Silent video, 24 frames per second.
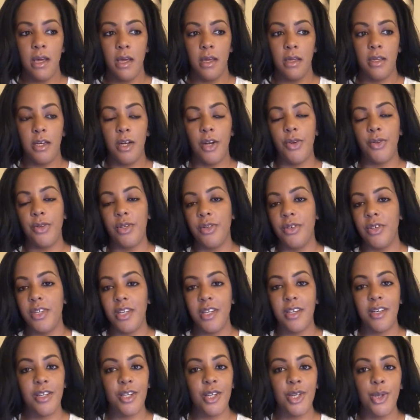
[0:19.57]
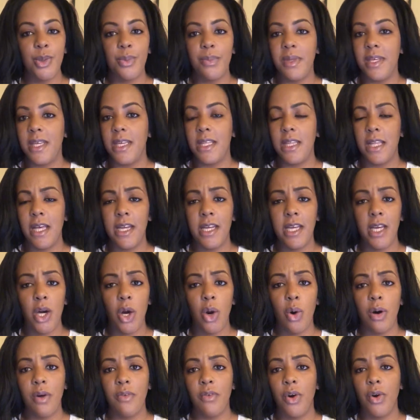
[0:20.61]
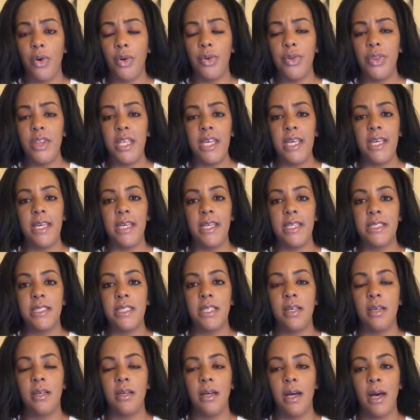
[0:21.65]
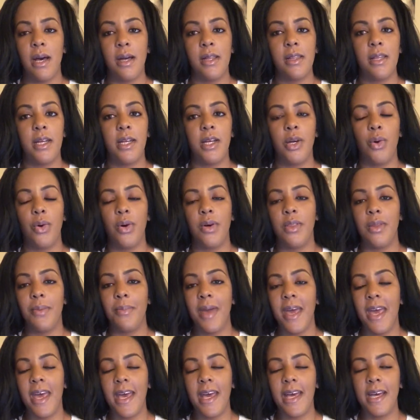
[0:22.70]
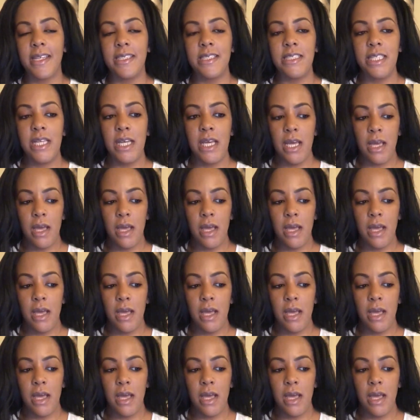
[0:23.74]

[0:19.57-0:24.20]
new year, new me, letting go of old things, letting go of the past,